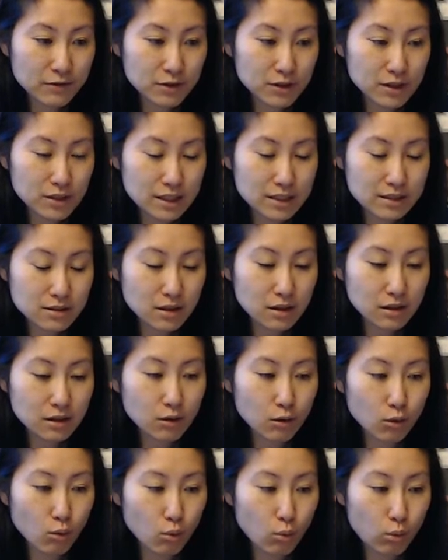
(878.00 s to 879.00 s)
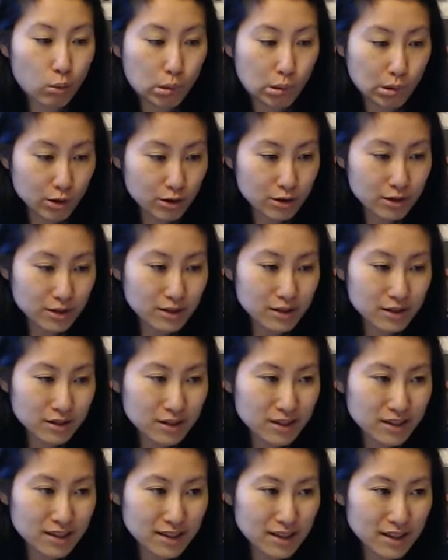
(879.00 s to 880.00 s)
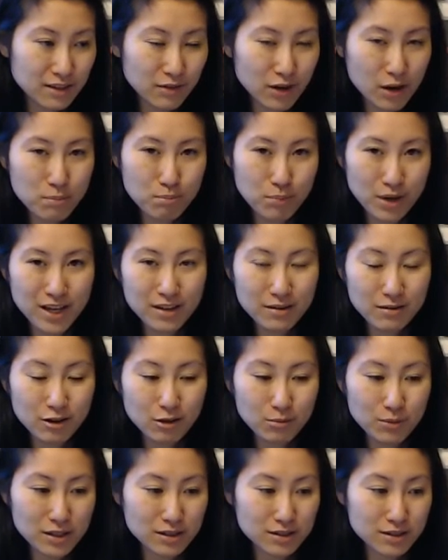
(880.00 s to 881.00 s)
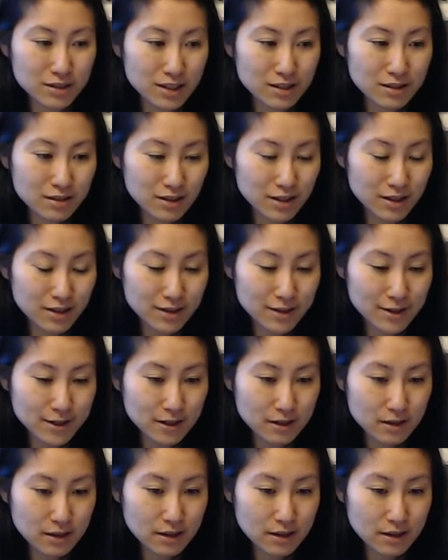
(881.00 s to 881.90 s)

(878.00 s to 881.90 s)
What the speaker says: not going to work if I paint all my sets like that.